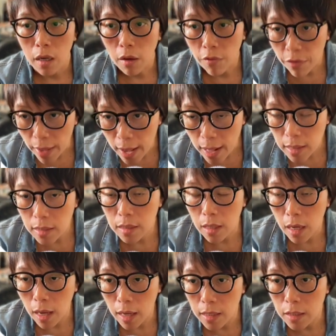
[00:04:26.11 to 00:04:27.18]
Now, that
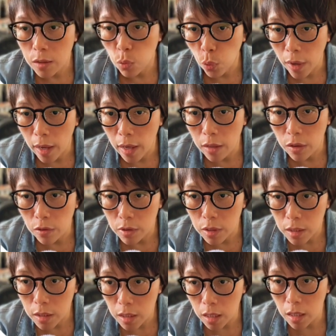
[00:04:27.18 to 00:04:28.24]
is where you
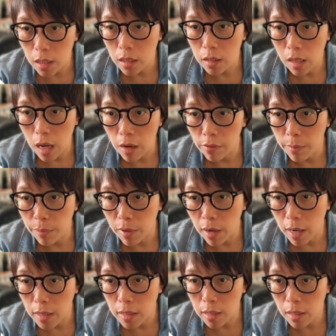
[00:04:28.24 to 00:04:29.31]
see the current
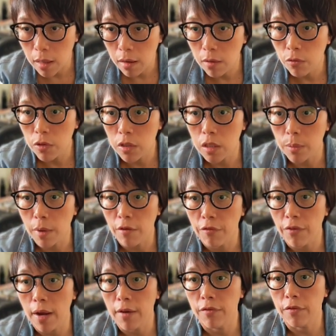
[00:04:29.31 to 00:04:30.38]
price here, which is about
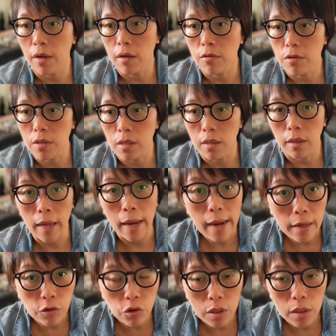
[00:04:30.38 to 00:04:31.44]

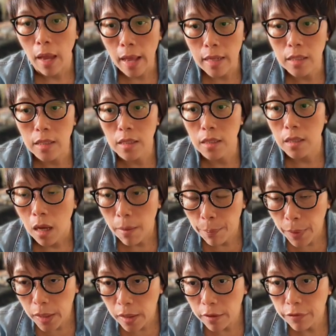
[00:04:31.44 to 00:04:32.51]
5,900. It's
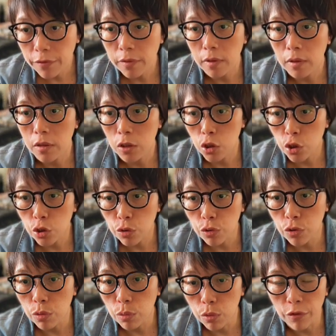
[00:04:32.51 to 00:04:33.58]
above the
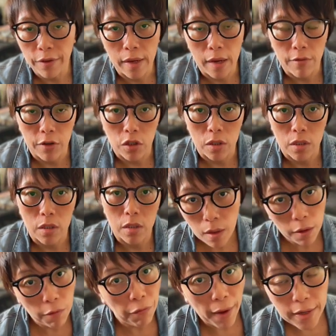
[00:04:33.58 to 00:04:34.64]
two moving averages.
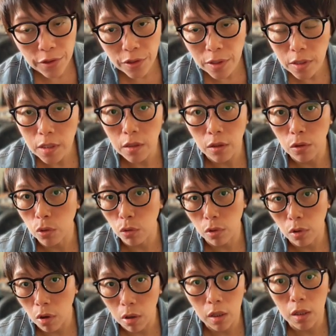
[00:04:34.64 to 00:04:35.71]
Investors no
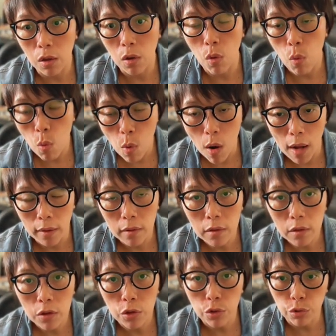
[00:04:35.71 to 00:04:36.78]
longer
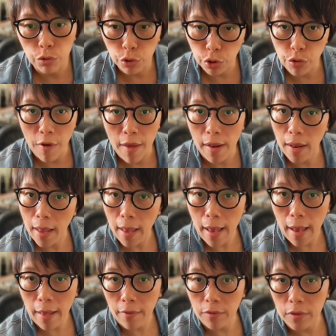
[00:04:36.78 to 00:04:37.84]
want to trade
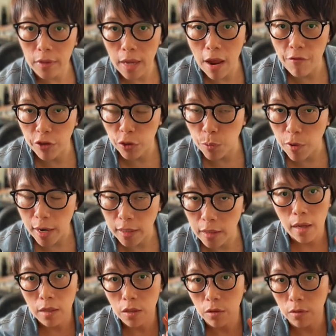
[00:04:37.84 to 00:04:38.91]
at the average price.
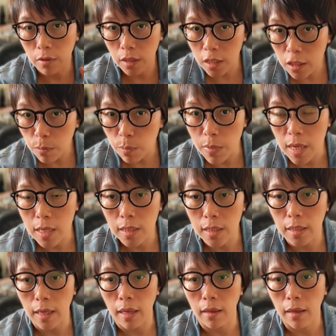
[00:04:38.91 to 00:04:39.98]
So this means
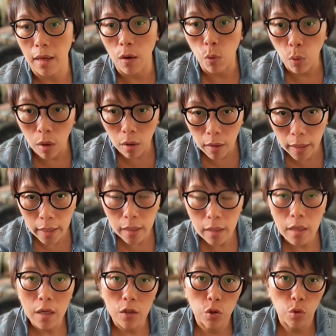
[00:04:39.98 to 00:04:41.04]
that they are willing
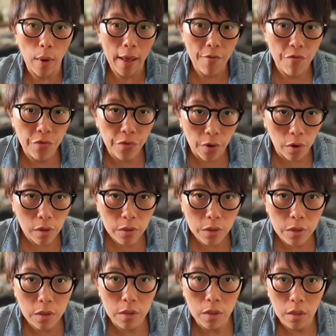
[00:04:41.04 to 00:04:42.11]
to
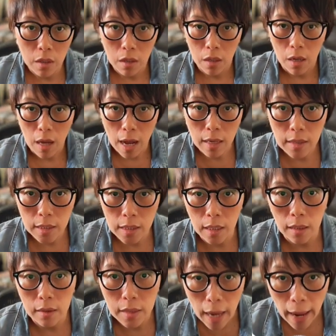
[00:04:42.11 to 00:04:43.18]
endorse Hang
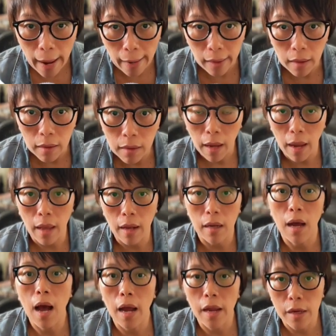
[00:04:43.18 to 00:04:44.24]
Seng Tech at a
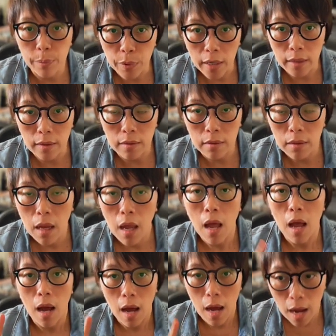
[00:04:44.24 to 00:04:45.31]
higher price,
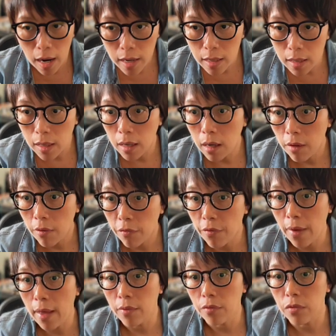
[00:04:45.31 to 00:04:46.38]
higher
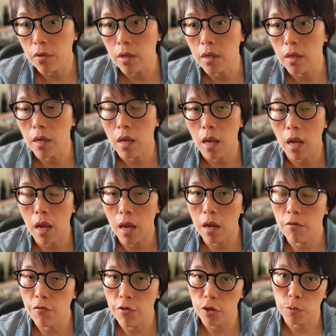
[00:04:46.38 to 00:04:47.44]
than the
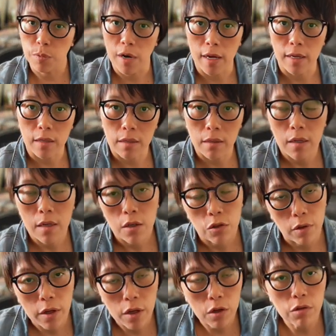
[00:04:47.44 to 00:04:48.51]
average price.
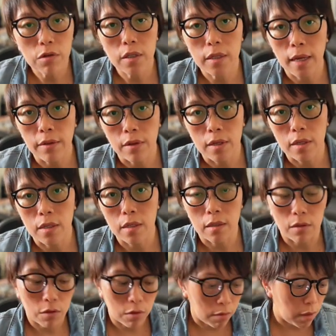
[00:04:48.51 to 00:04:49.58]
So it goes like this.
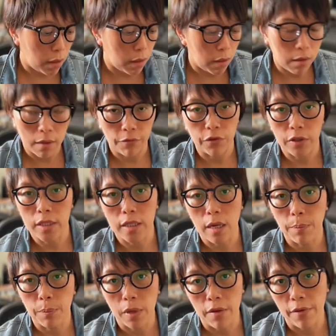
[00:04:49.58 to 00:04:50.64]
So for
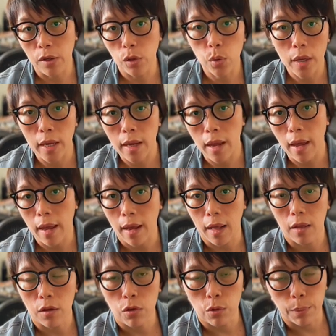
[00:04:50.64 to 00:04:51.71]
example, if you're looking
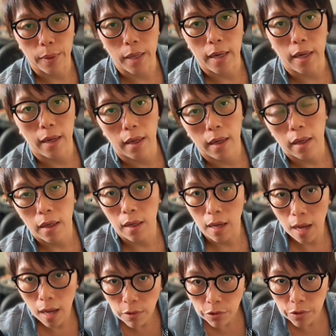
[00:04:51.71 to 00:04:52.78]
at to buy a
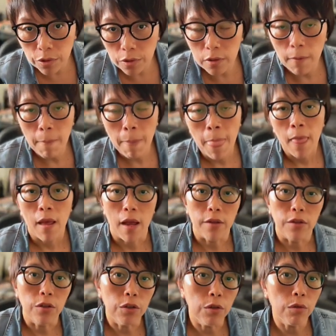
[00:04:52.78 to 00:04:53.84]
house, and
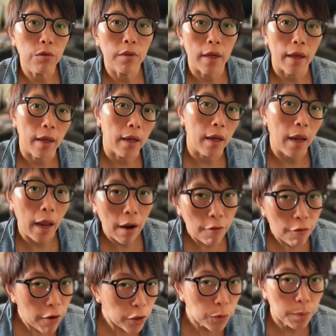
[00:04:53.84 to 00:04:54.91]
you know that
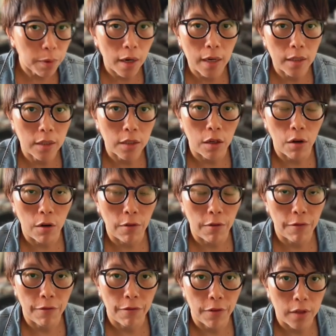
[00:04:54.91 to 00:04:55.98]
average price
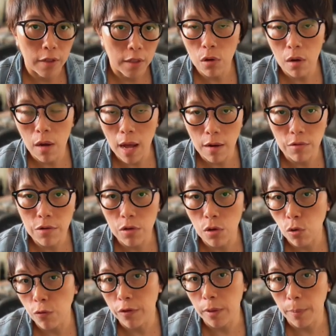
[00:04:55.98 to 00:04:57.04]
of this house
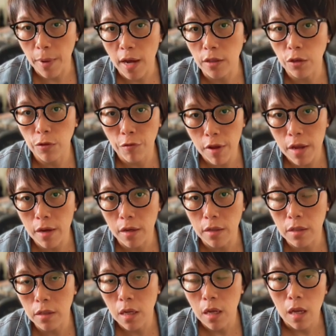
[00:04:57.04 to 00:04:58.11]
over the past 3
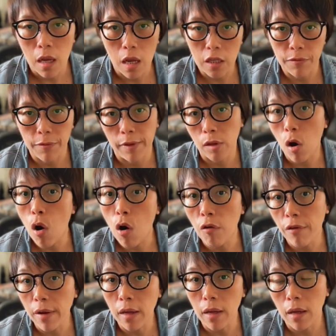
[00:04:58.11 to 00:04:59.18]
years has been
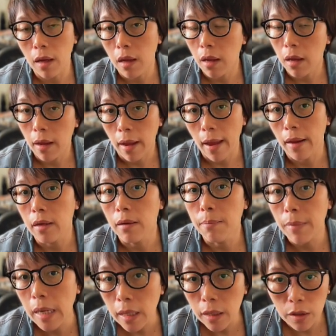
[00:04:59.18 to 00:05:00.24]
hovering at $1
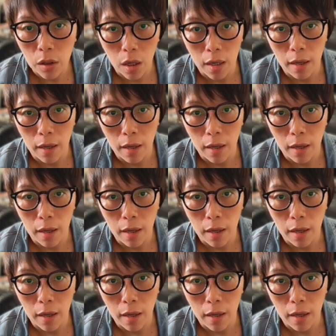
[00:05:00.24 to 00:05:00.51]
million.